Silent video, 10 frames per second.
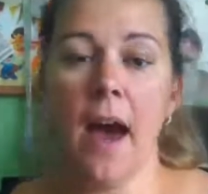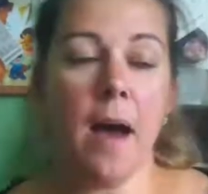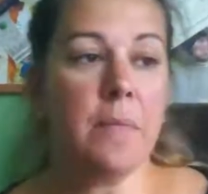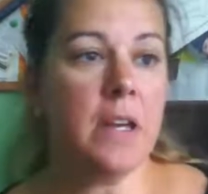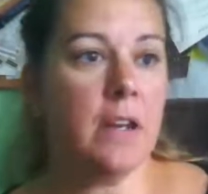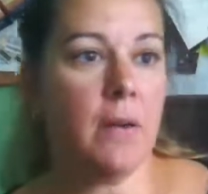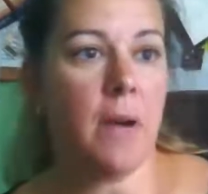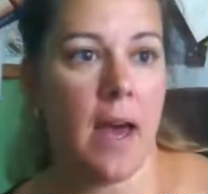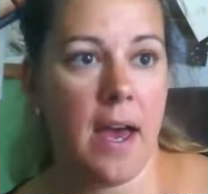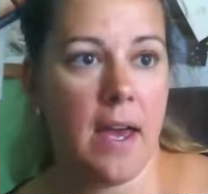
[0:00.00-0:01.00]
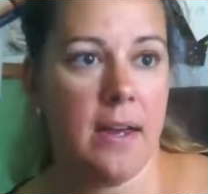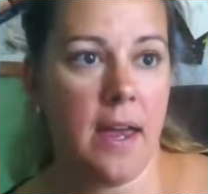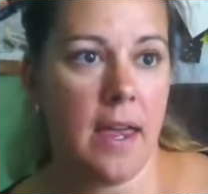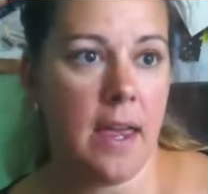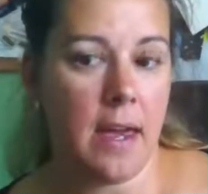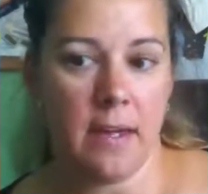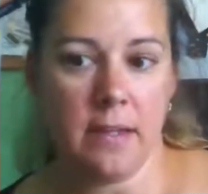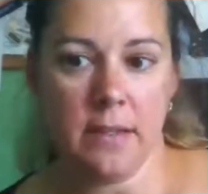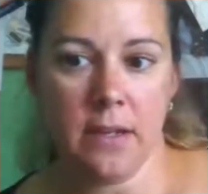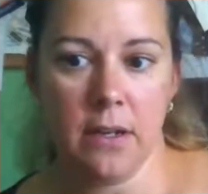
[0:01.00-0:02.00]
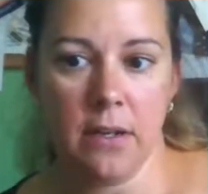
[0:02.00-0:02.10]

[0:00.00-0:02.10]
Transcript: I'm going to go ahead and